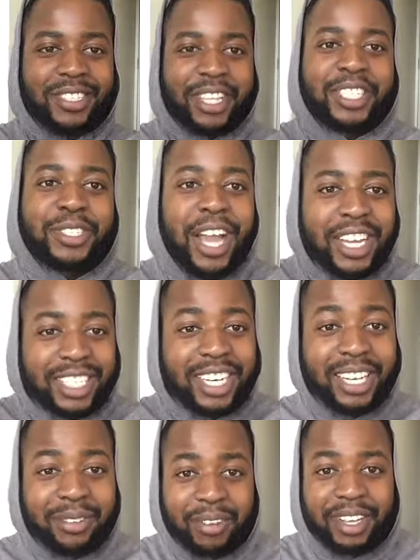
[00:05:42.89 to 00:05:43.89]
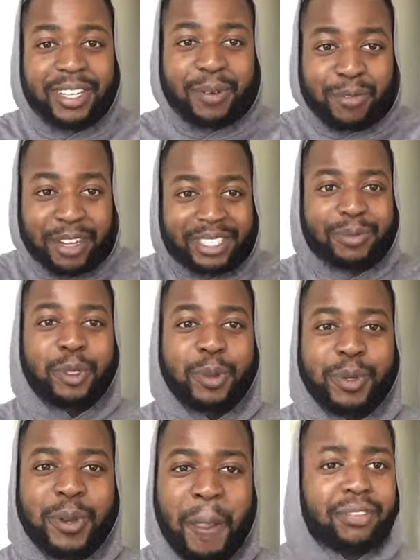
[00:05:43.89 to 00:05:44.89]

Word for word: that you're actually living in the present moment,